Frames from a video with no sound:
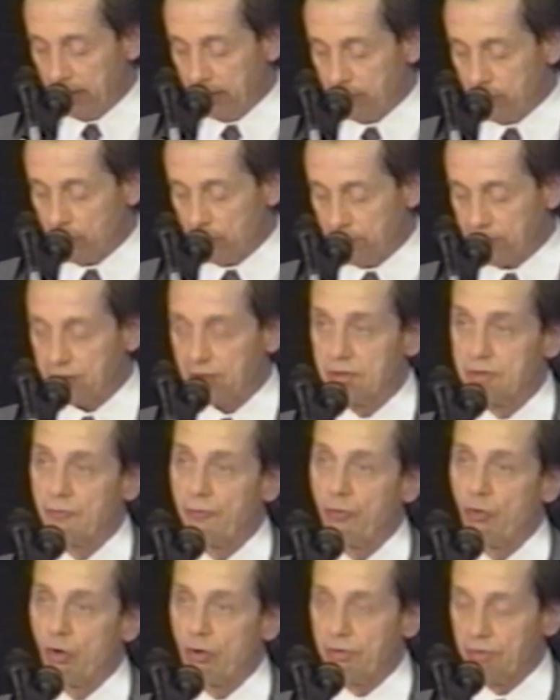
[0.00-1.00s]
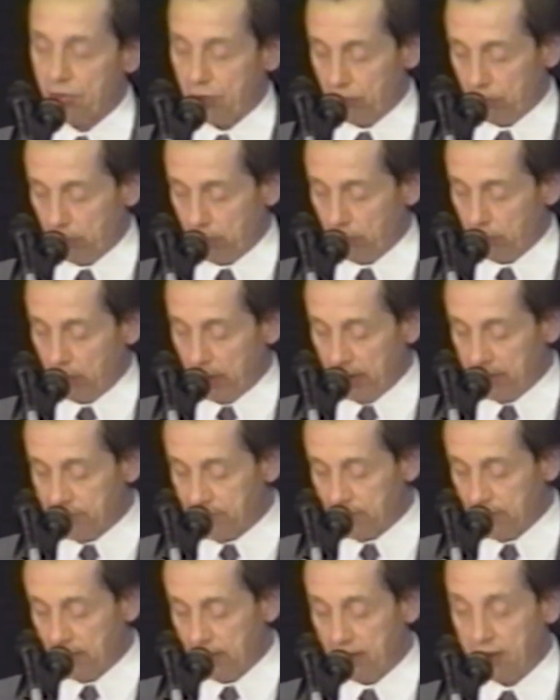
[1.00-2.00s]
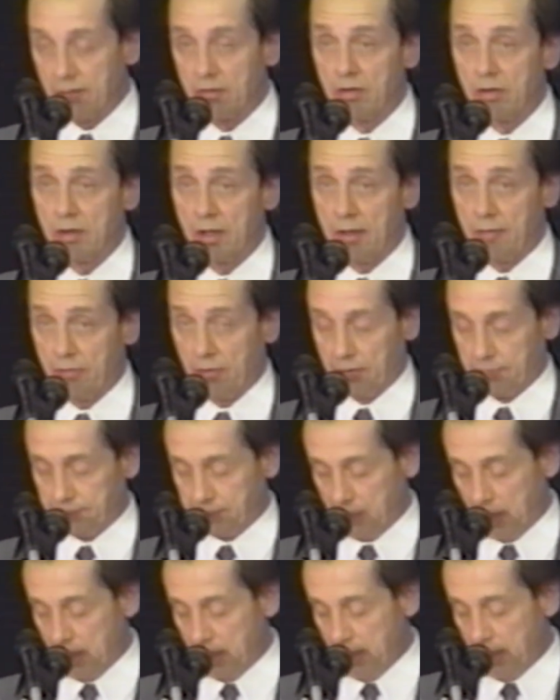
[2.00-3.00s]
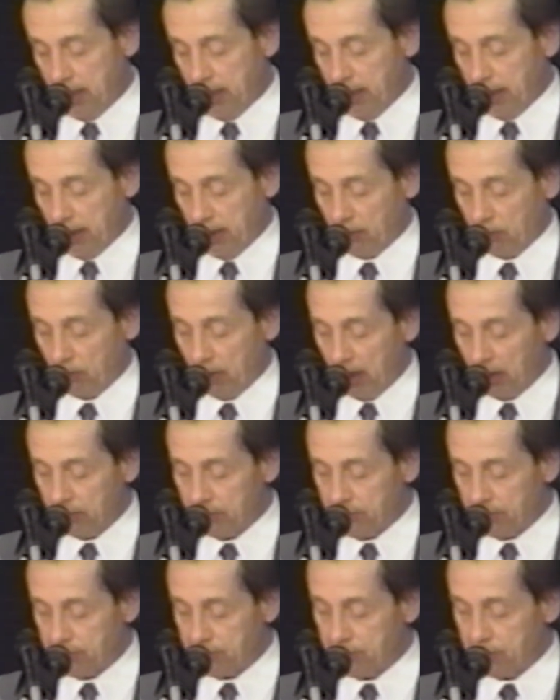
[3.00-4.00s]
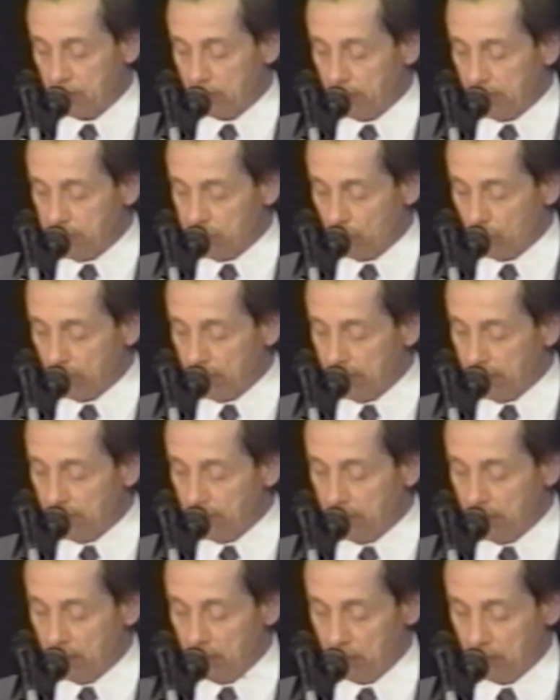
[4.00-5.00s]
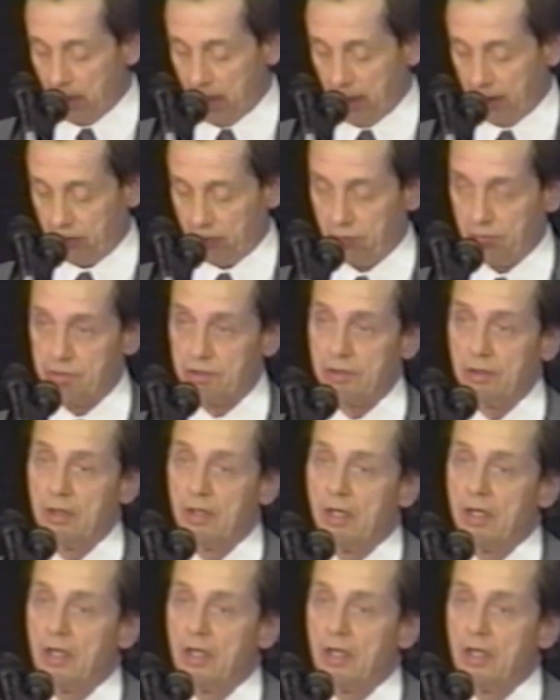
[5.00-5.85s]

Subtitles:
in just his fourth career race in Cleveland, en route to Series Rookie of the Year honors.